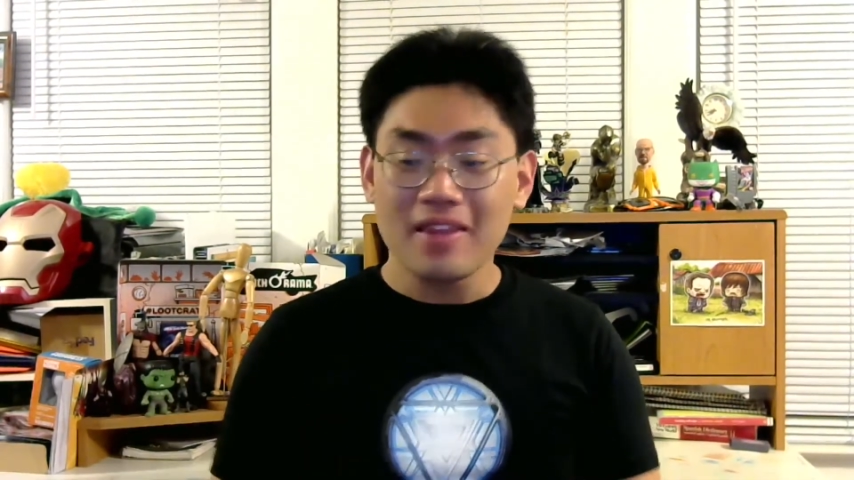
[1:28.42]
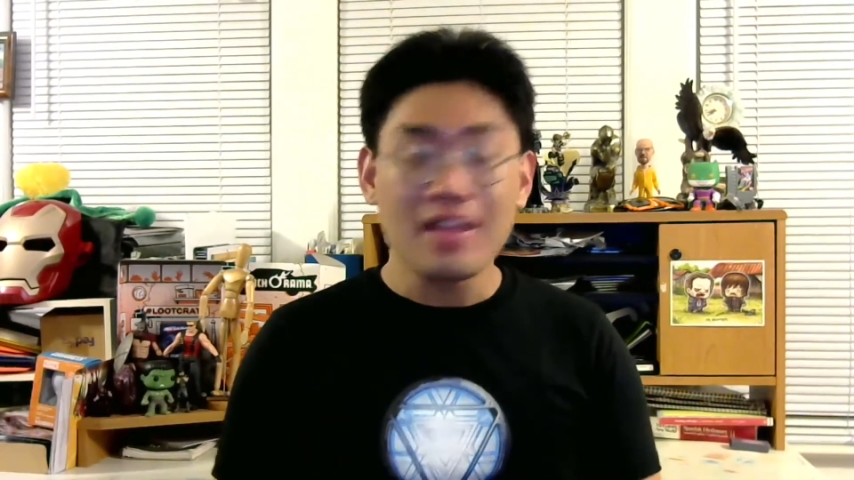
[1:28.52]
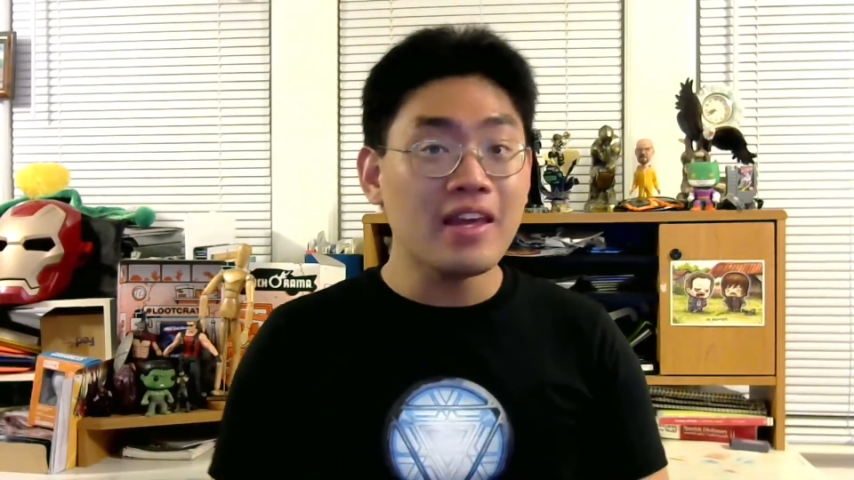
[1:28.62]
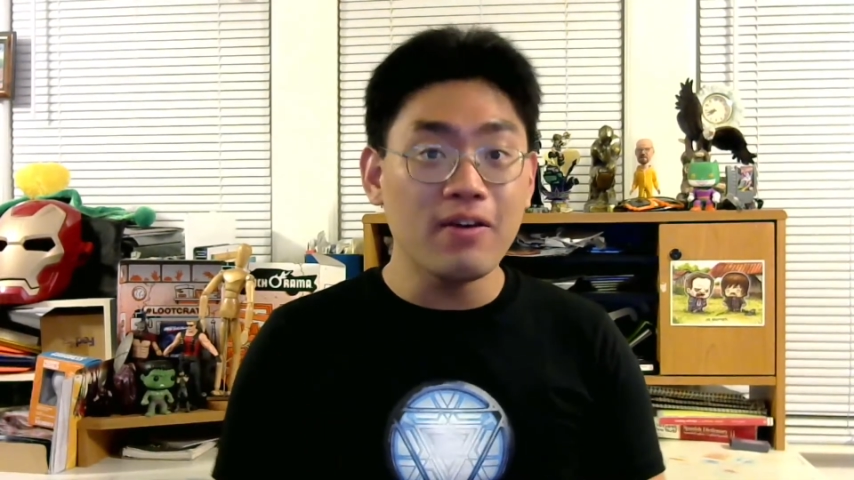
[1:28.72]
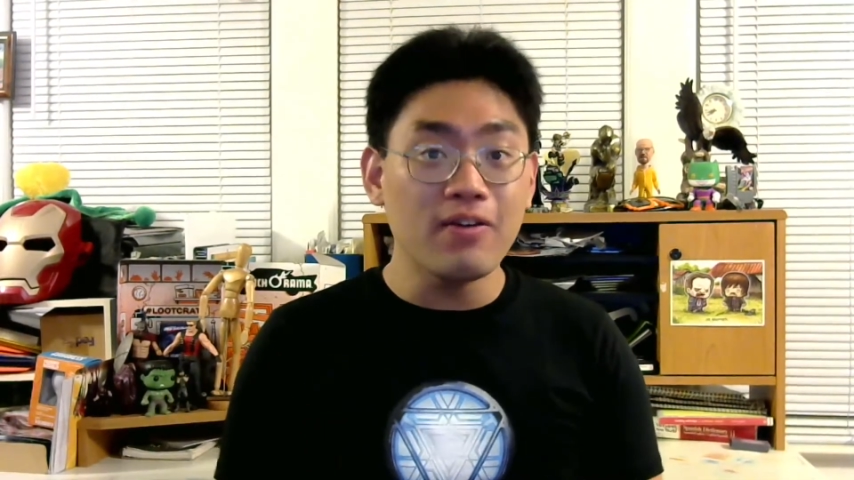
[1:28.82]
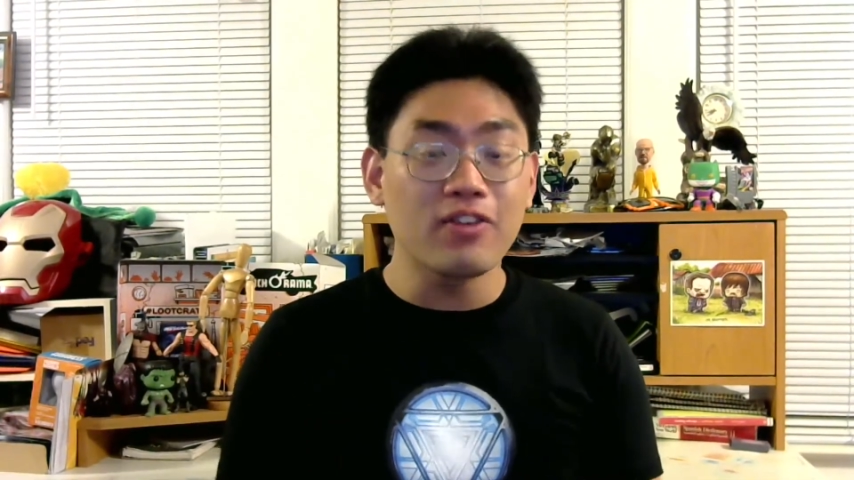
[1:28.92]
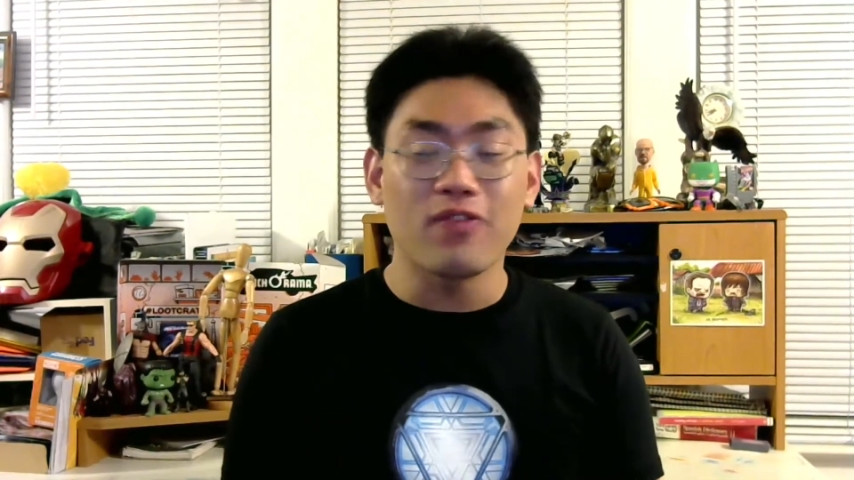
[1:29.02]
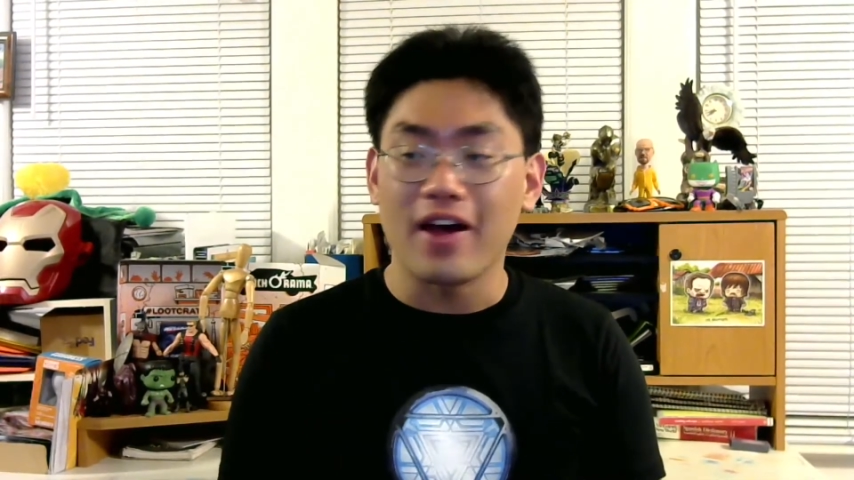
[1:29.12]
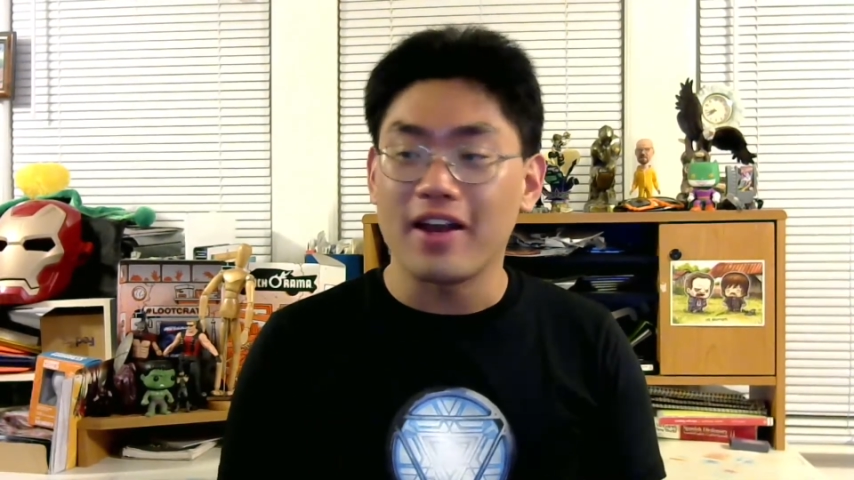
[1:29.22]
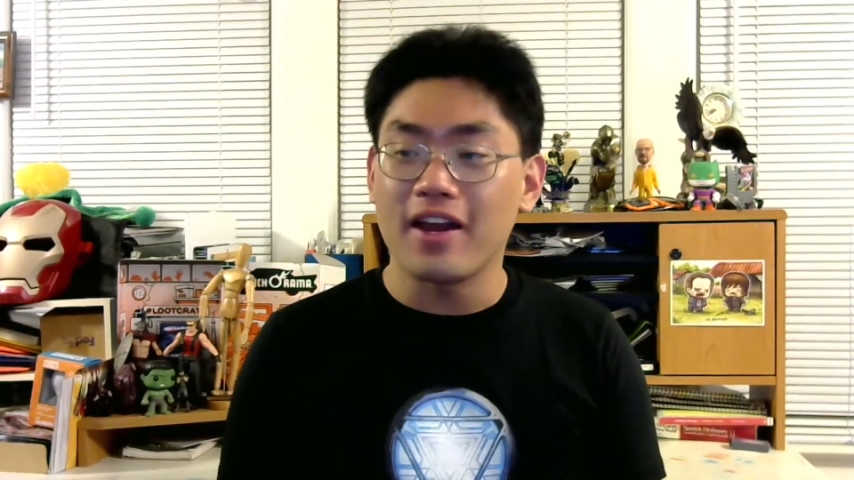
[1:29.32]
He was
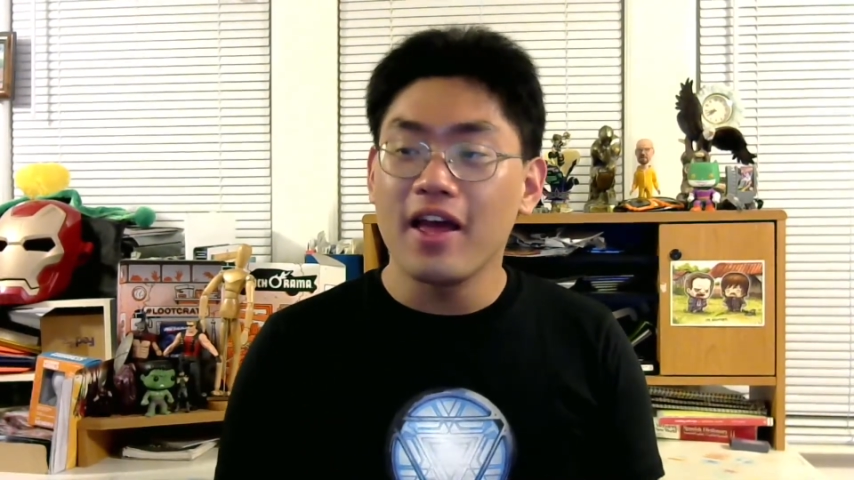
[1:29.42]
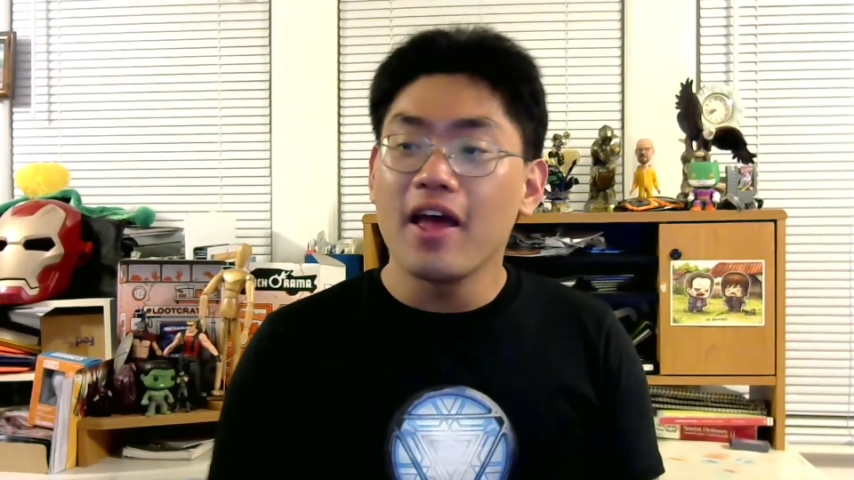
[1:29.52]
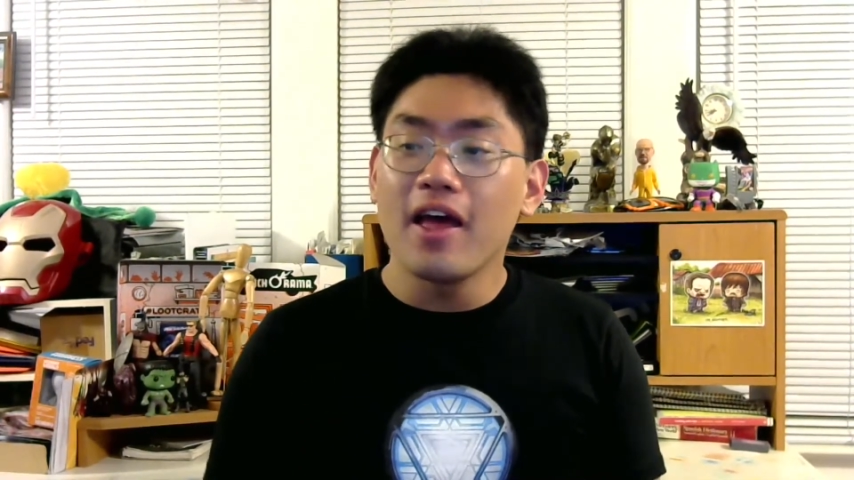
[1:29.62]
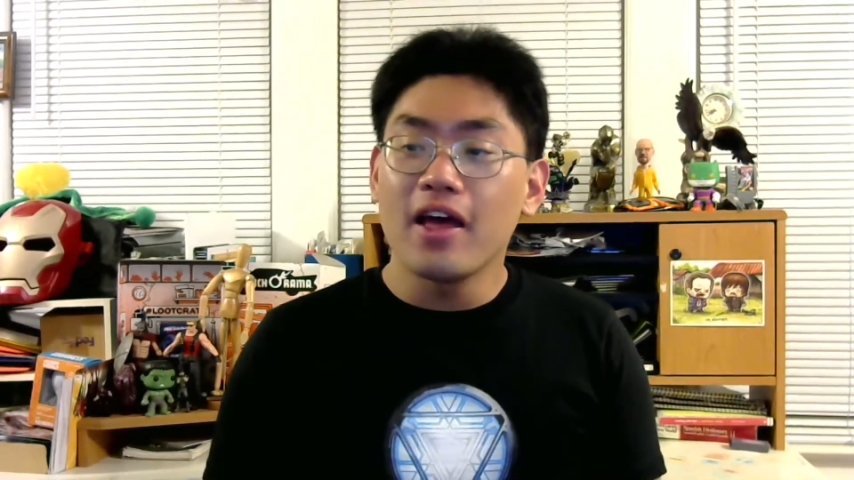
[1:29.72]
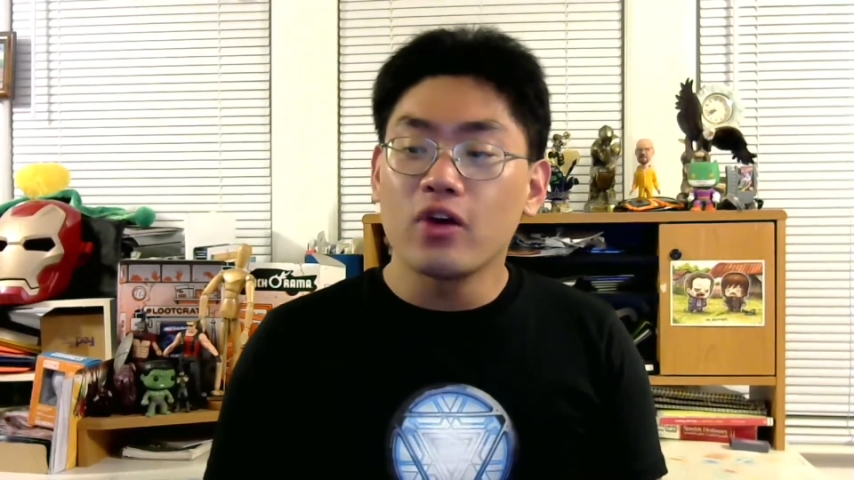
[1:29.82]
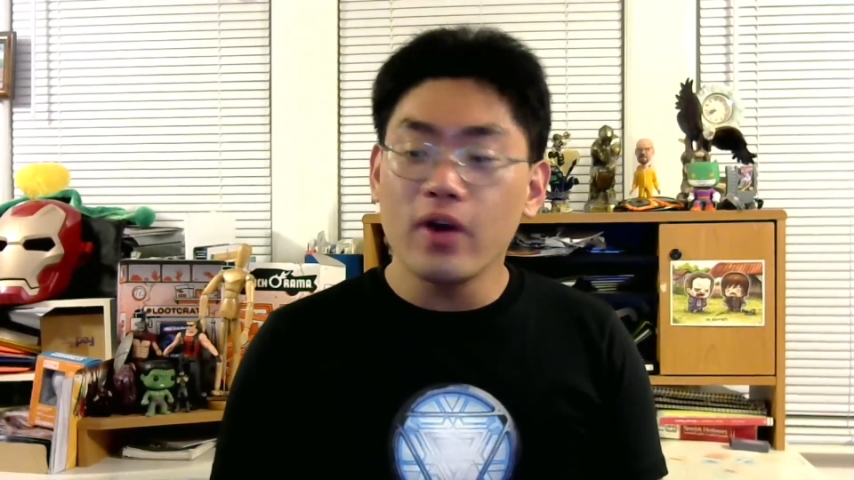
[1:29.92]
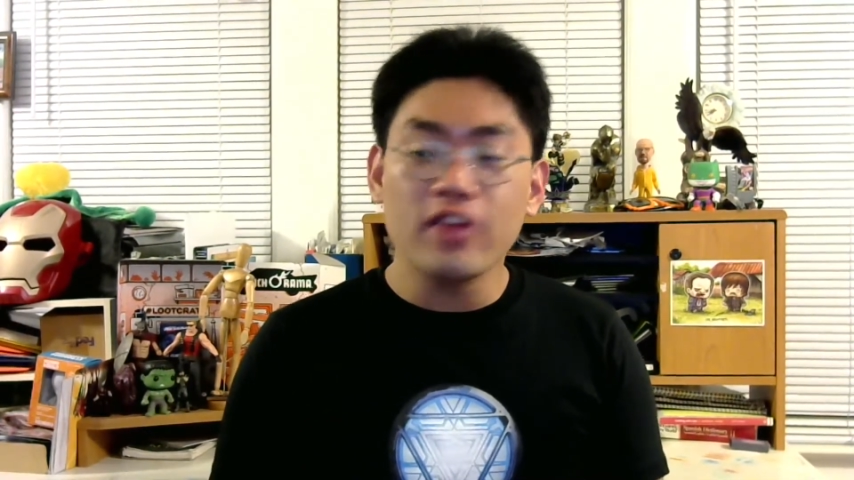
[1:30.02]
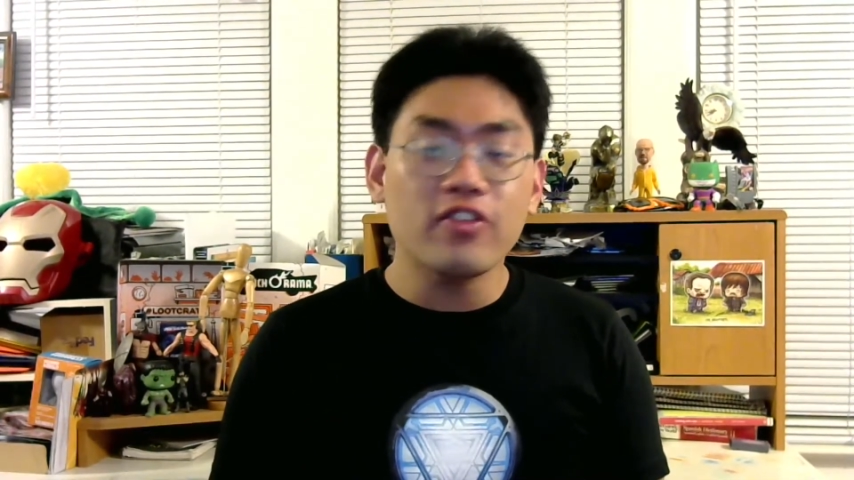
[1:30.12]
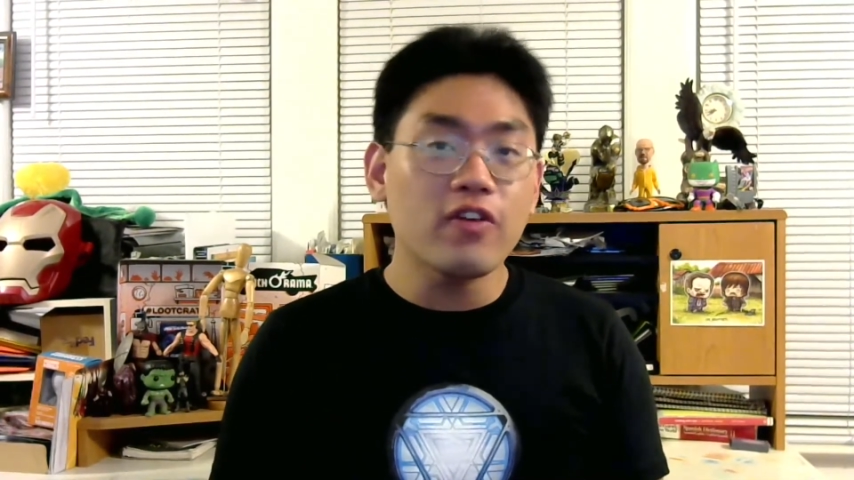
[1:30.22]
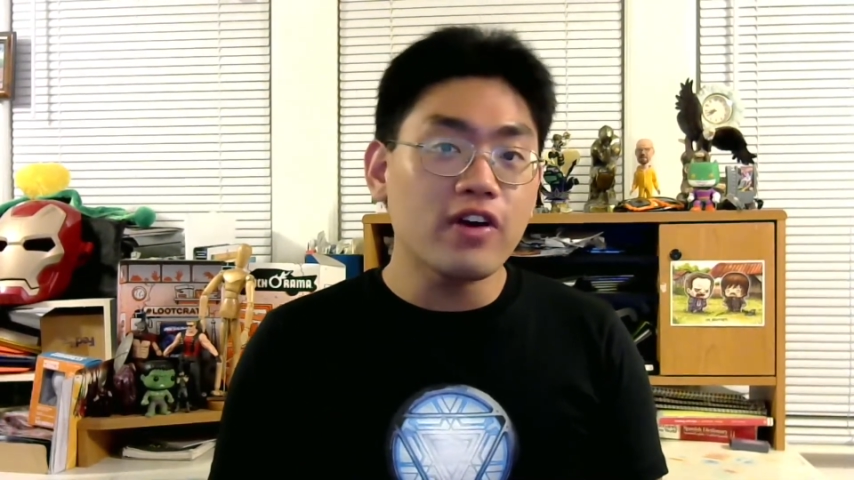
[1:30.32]
fun.
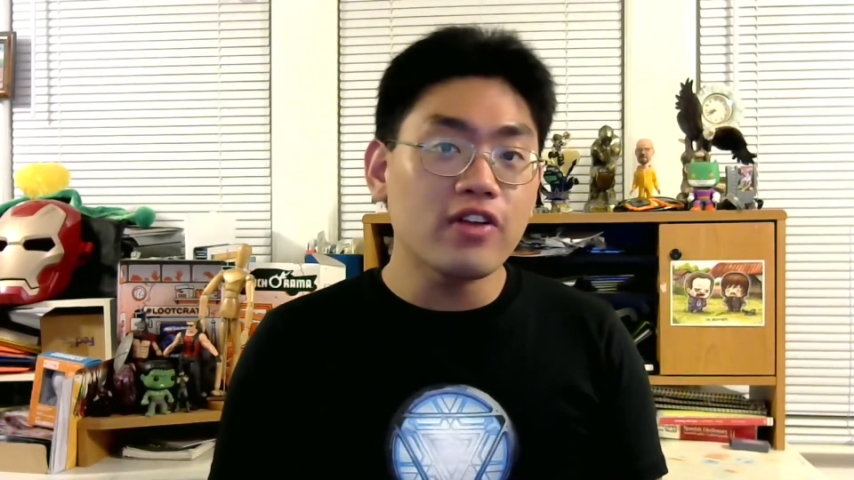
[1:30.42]
Quicksilver